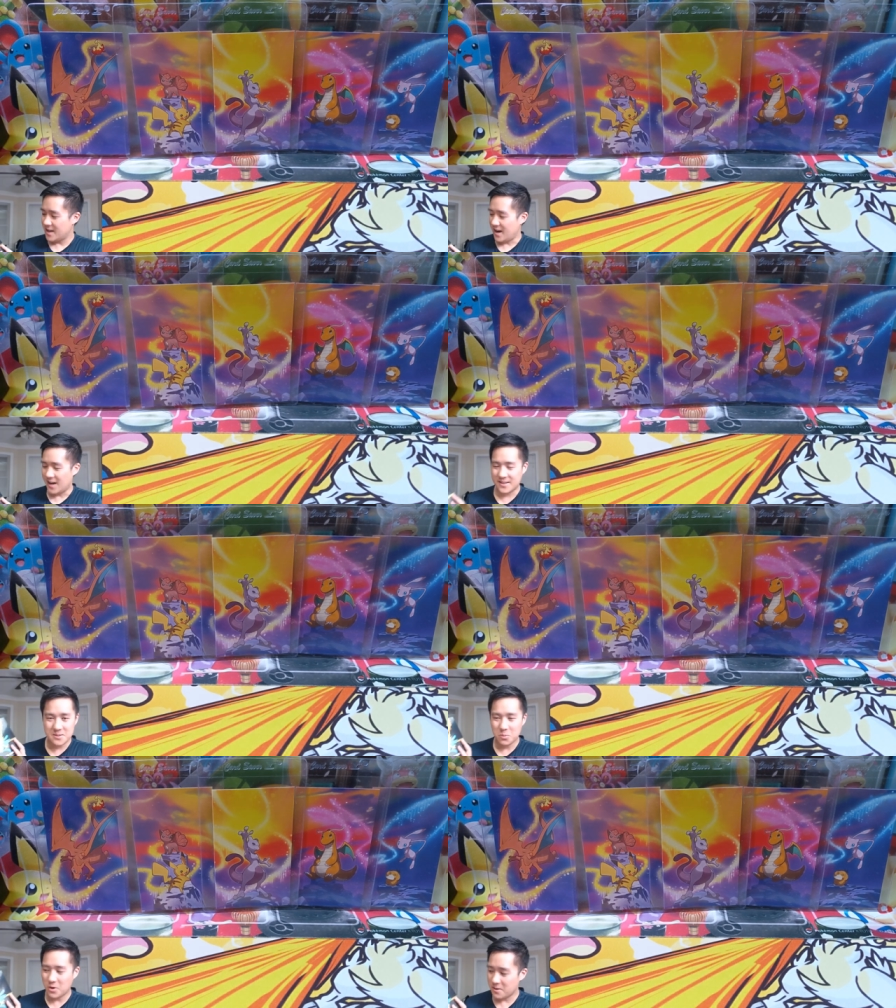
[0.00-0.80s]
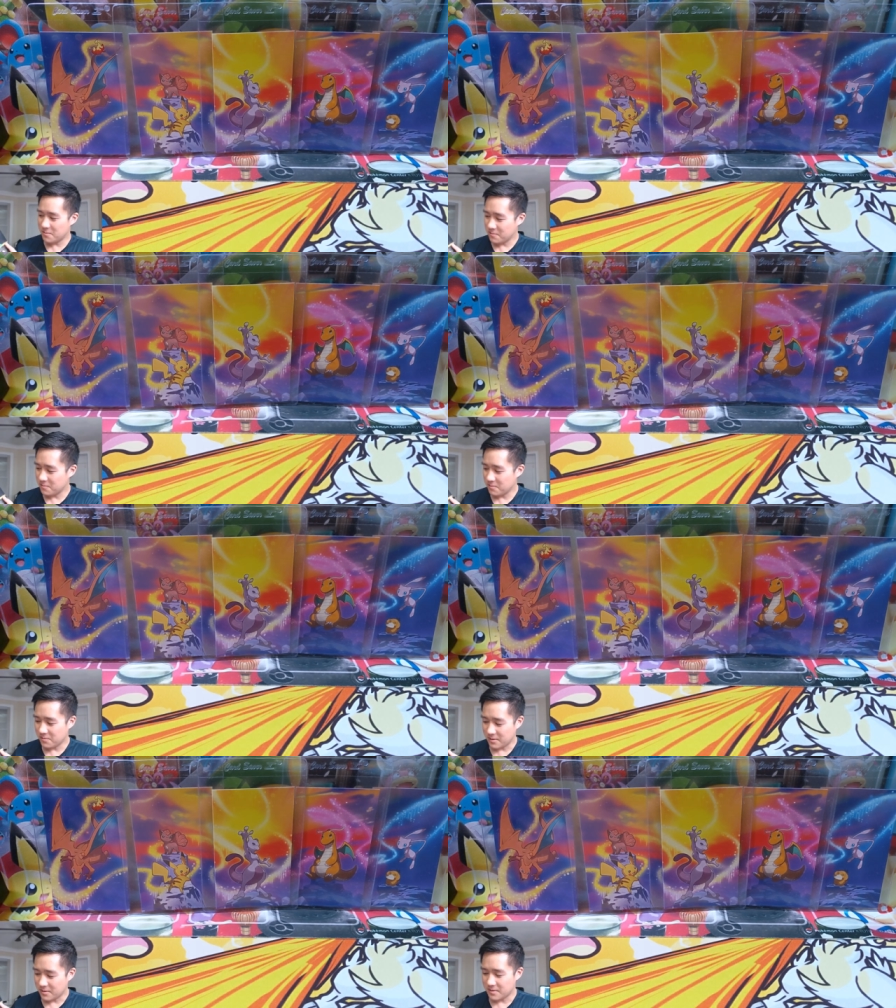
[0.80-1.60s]
At this point,
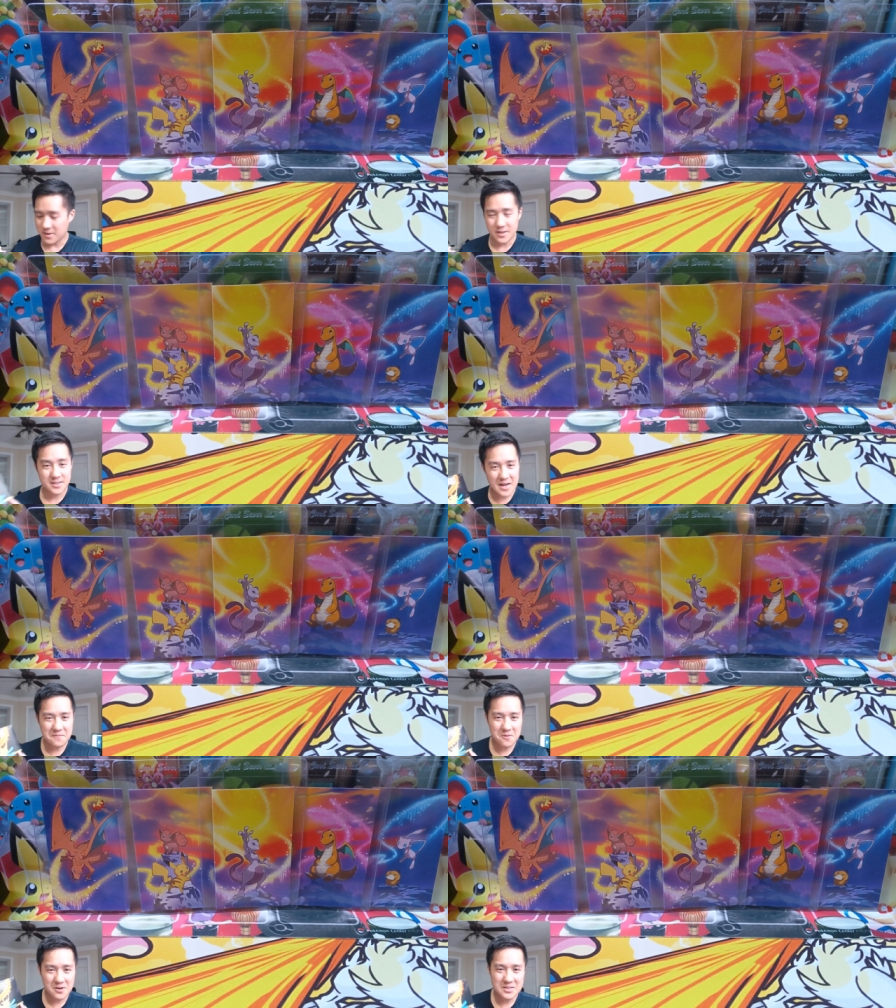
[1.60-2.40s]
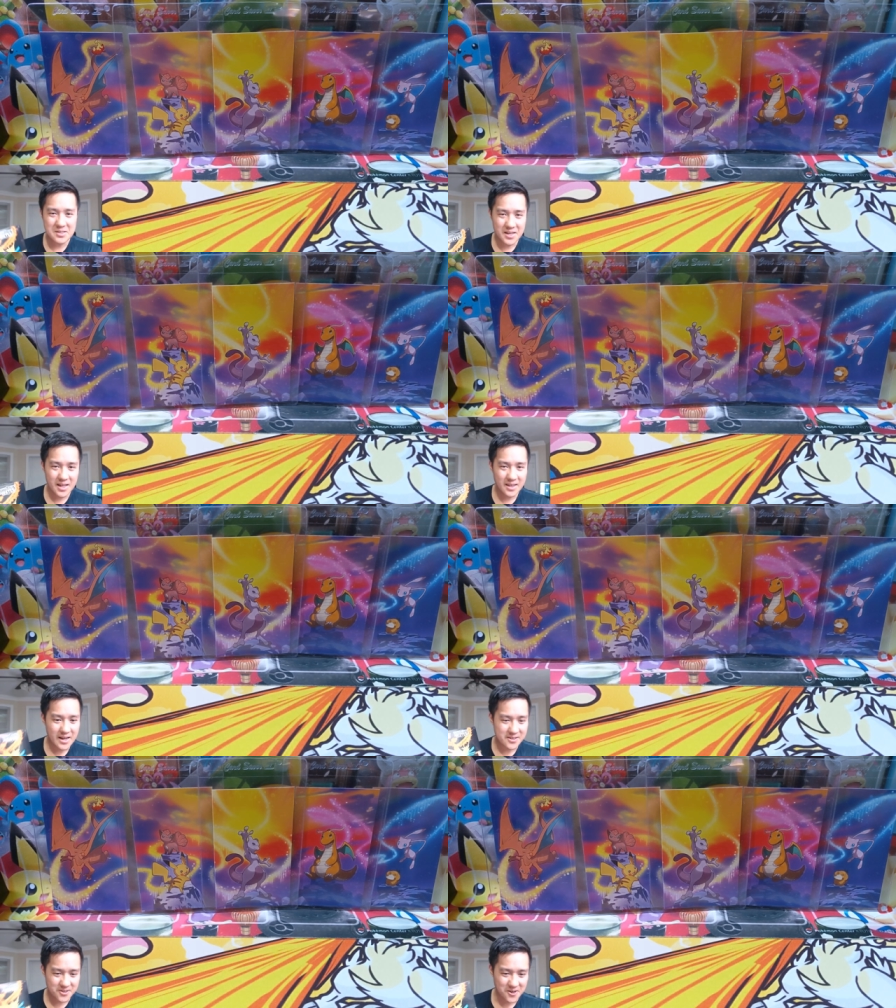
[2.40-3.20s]
it's time for us to get
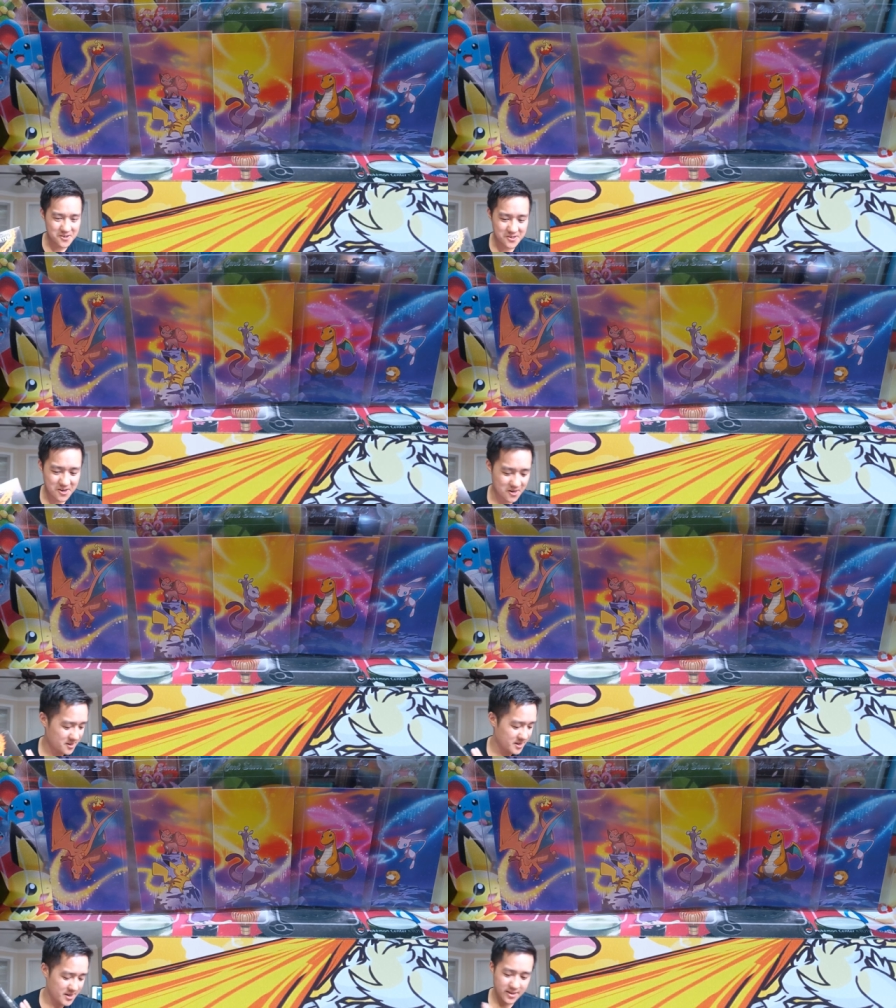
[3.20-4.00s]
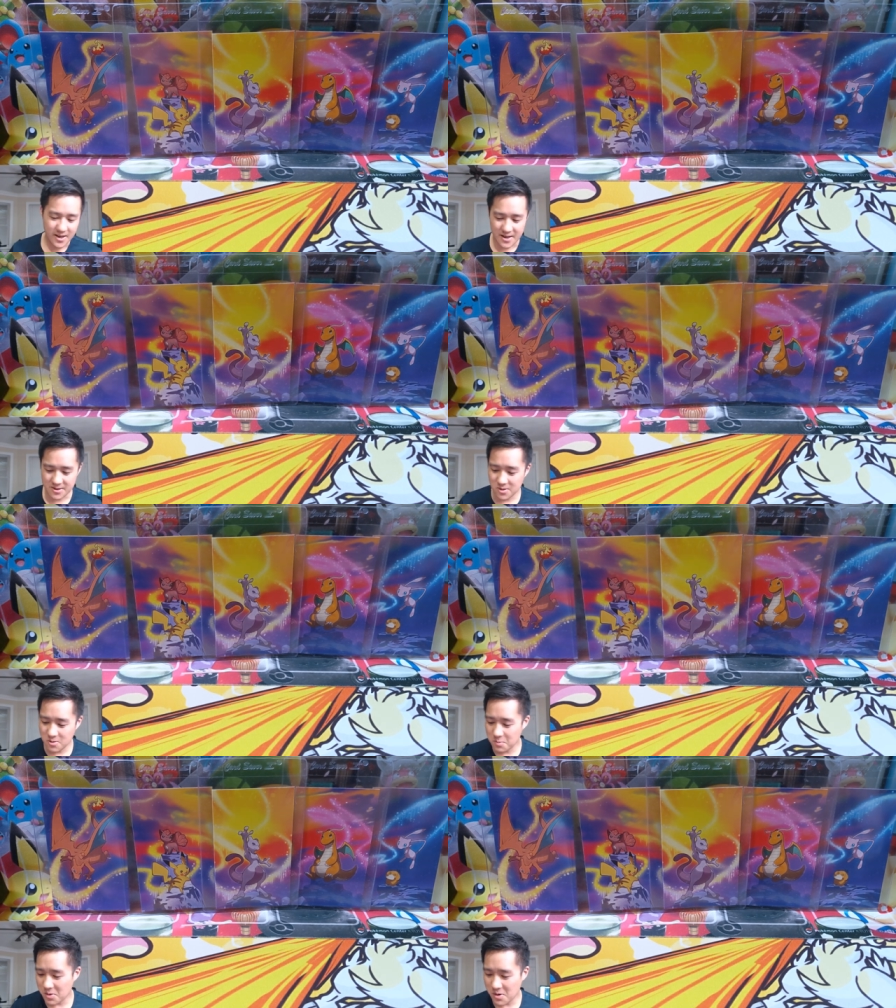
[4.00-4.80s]
that Charizard, that
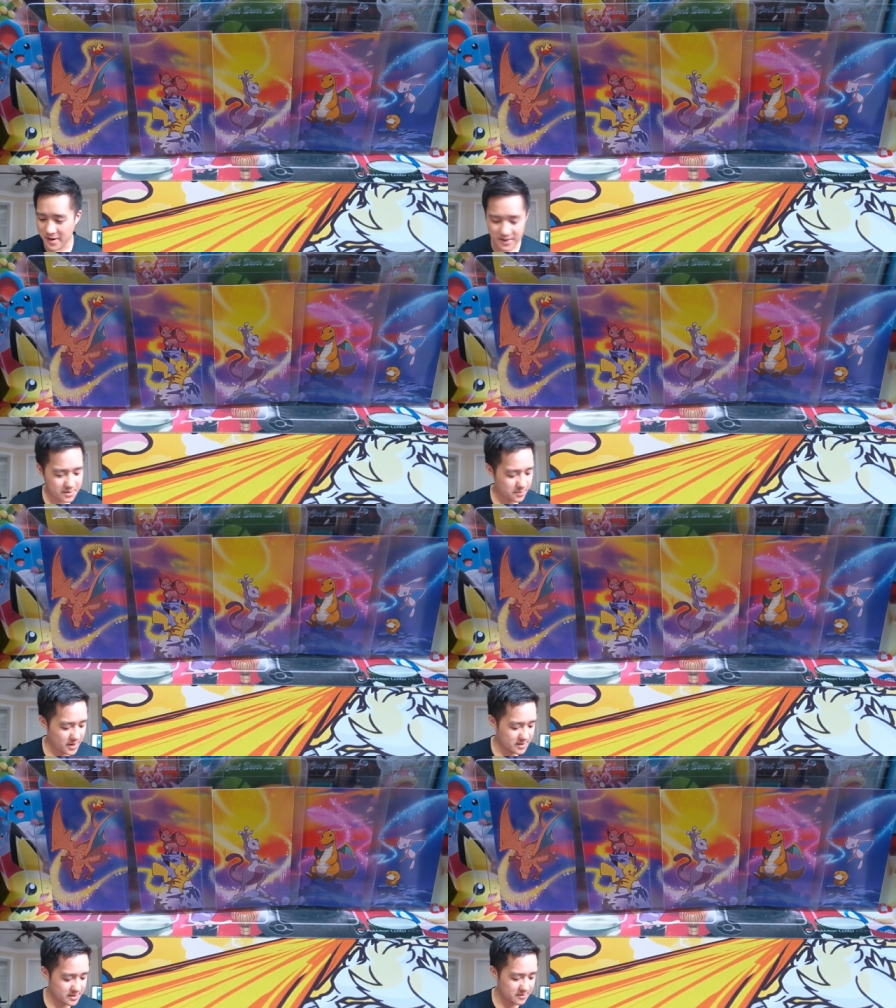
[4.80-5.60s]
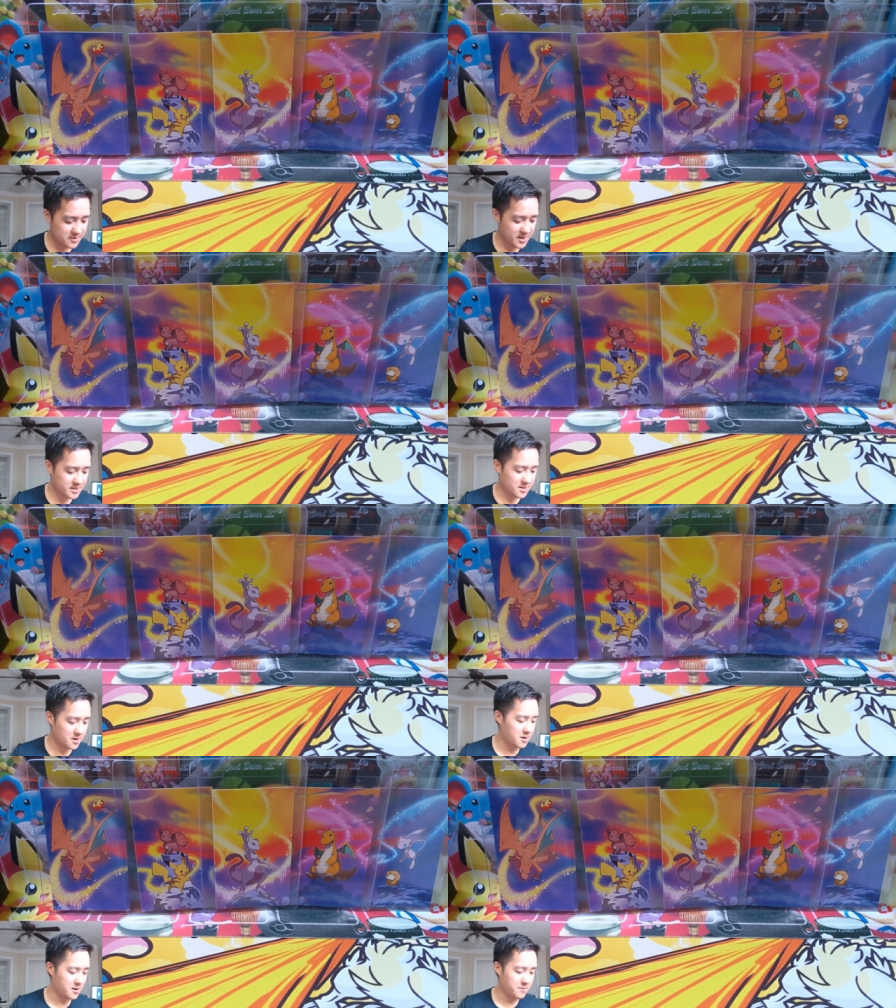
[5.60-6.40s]
super expensive chase
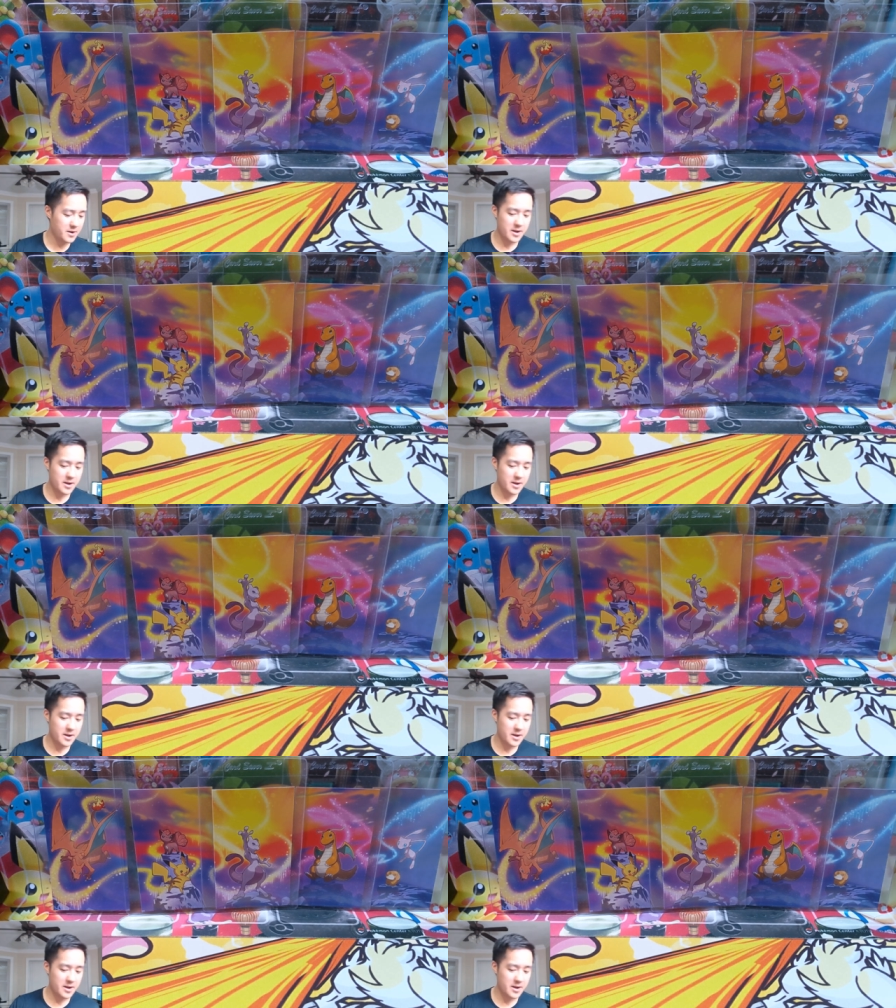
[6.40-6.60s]
card.